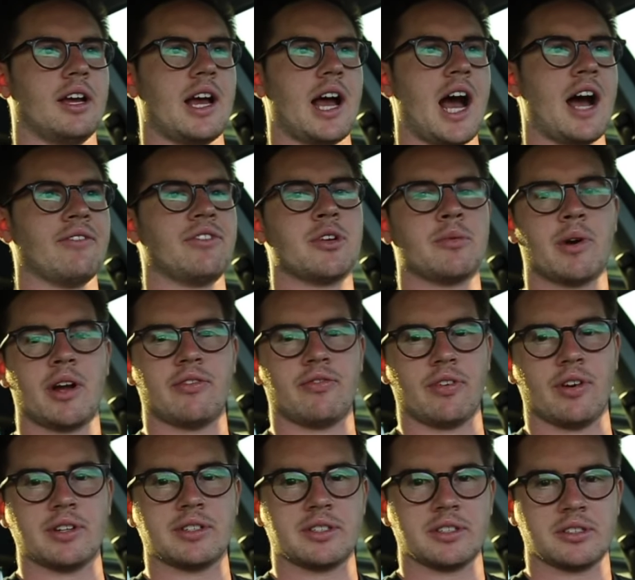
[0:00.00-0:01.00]
after my
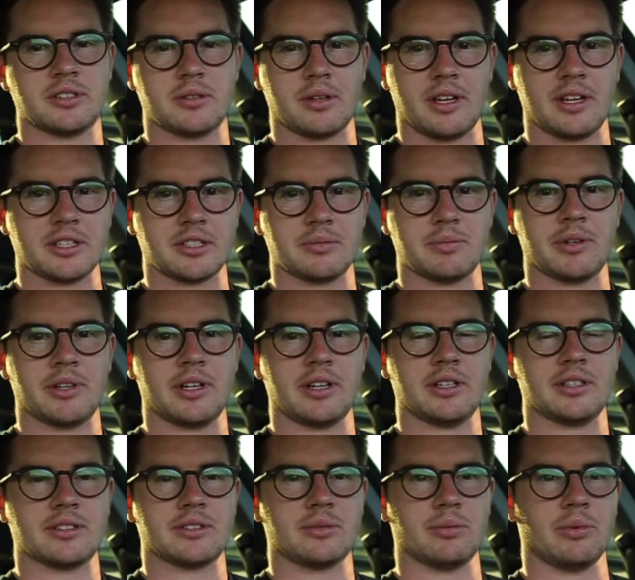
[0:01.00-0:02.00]
first
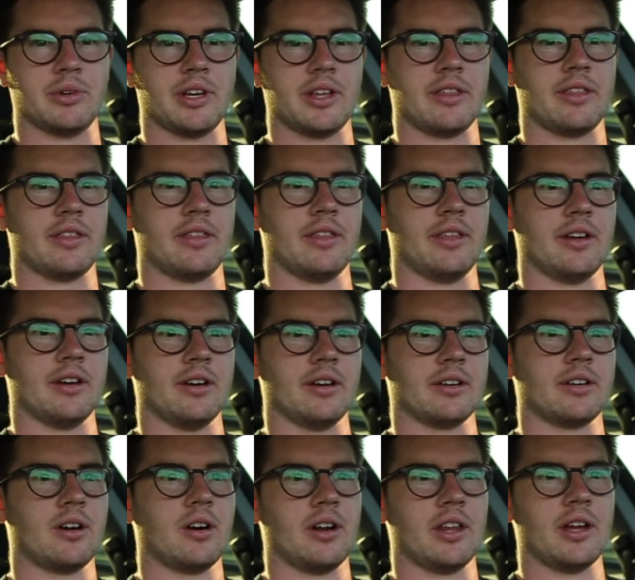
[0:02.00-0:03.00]
experience with
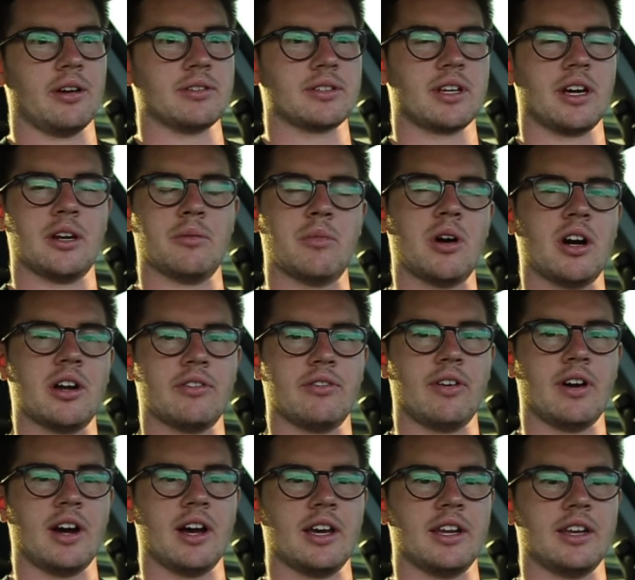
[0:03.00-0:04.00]
the car that was kind of
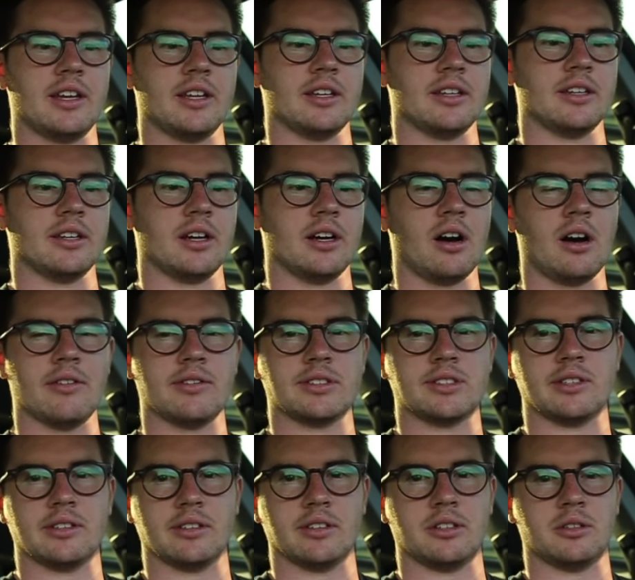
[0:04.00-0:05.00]
modified and
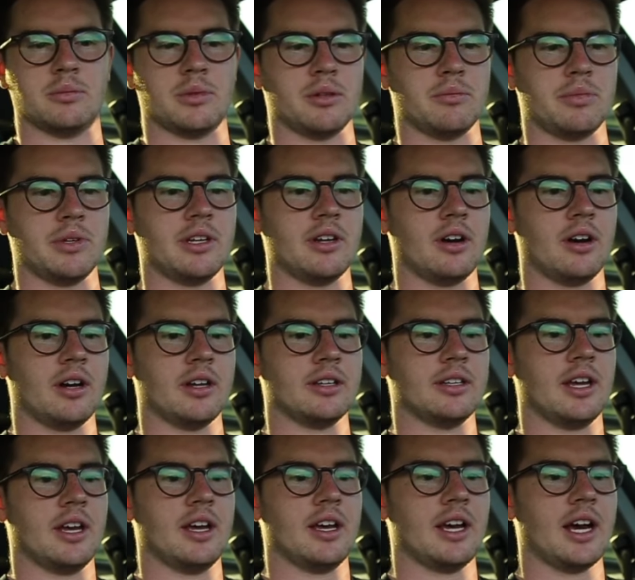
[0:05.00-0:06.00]
obviously a little bit beat
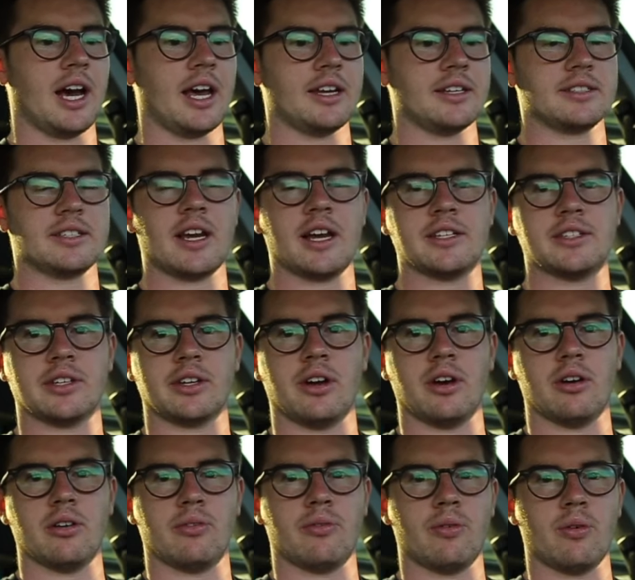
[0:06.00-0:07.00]
on, I decided to
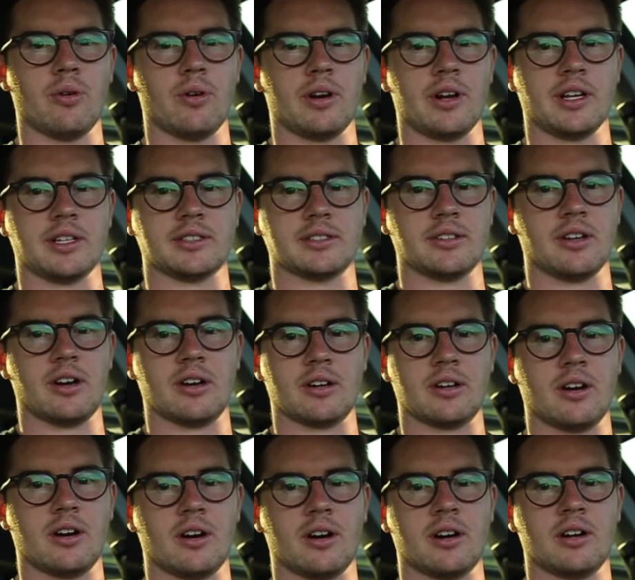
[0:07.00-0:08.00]
go for a stock
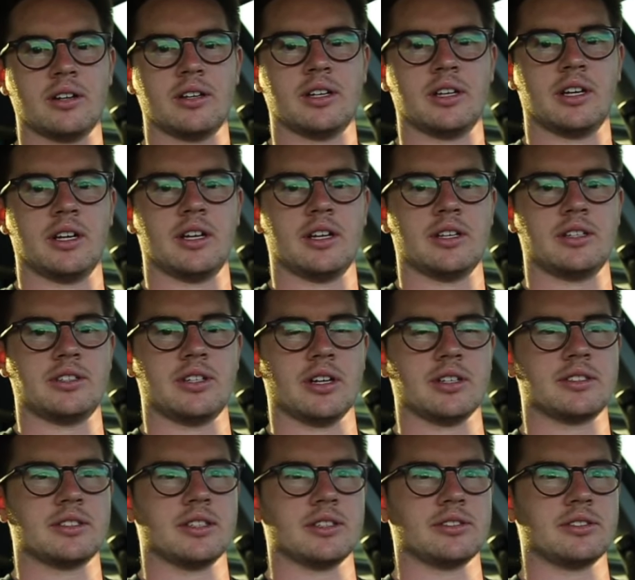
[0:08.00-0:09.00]
car
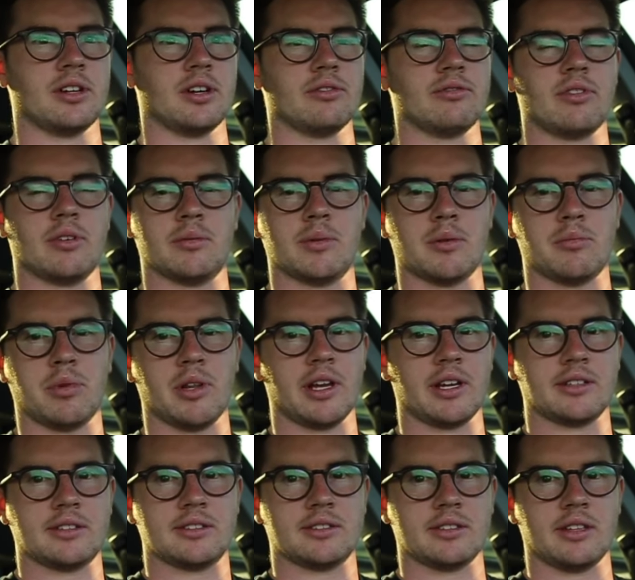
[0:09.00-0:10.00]
just to start from a
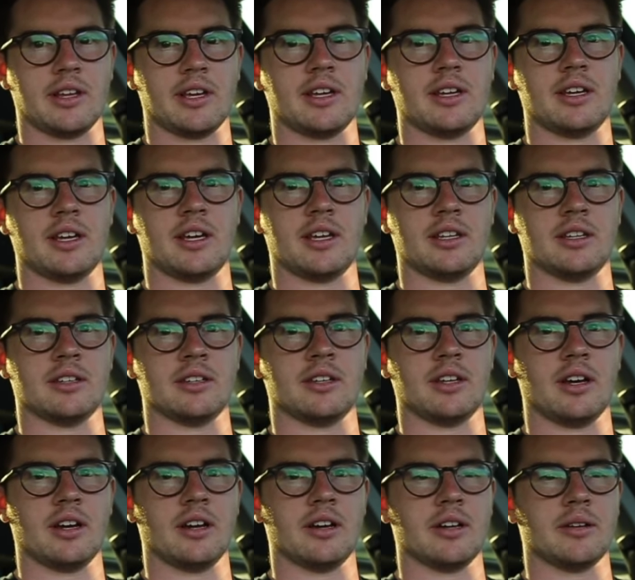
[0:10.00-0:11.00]
blank slate
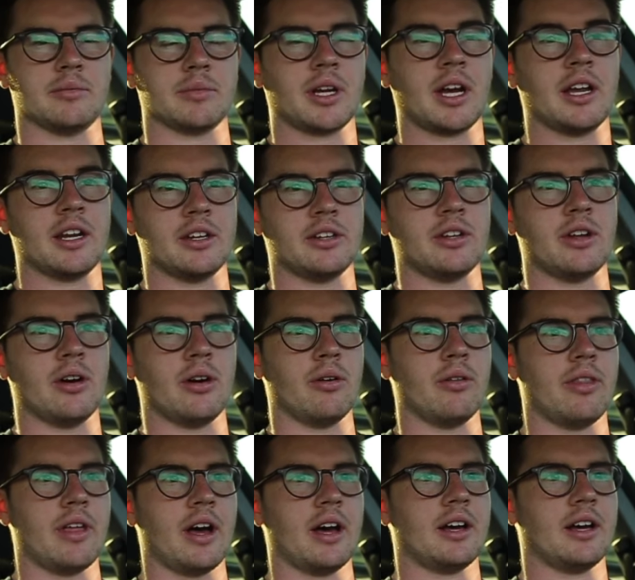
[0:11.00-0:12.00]
and kind of
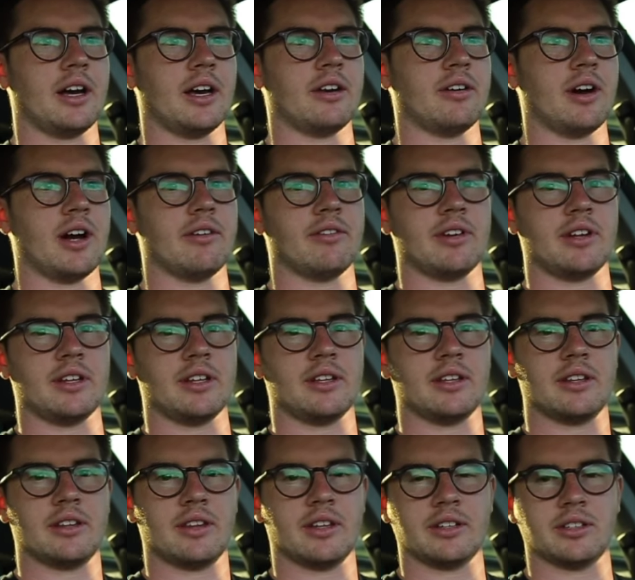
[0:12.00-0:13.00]
know that I don't have
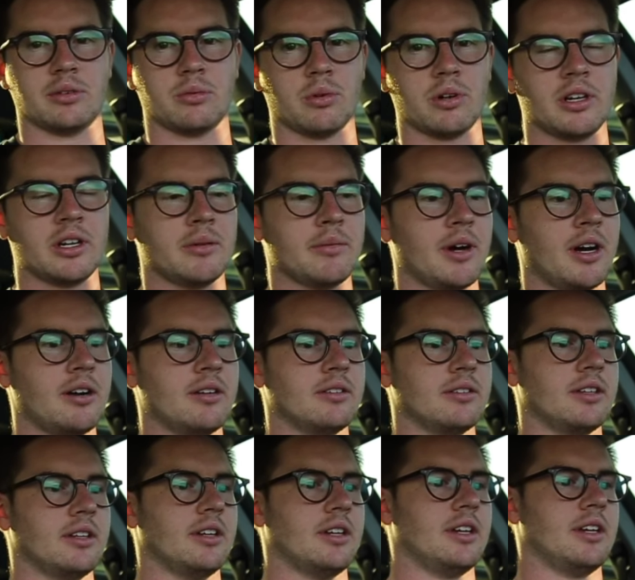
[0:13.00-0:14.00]
anything to worry
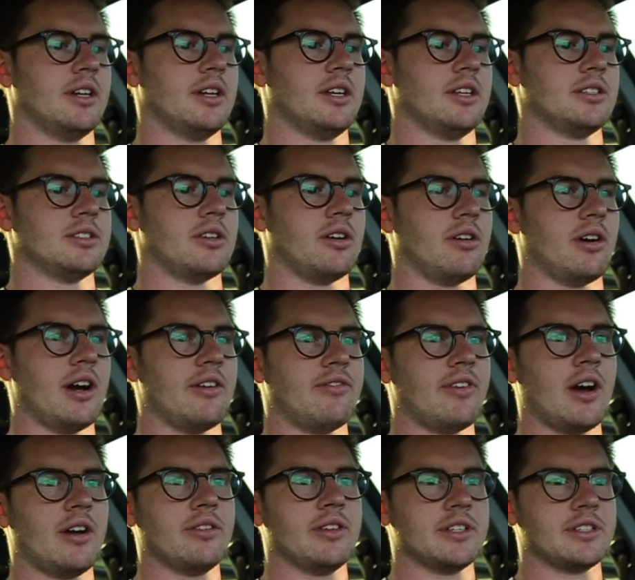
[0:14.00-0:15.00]
about. So I
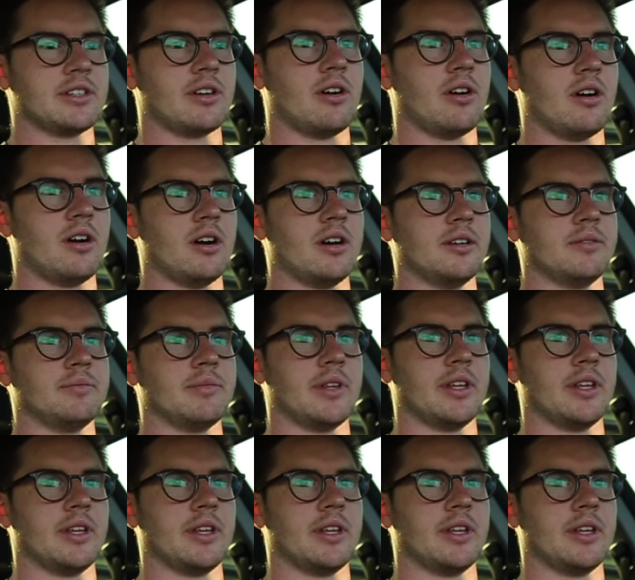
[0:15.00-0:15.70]
found this car,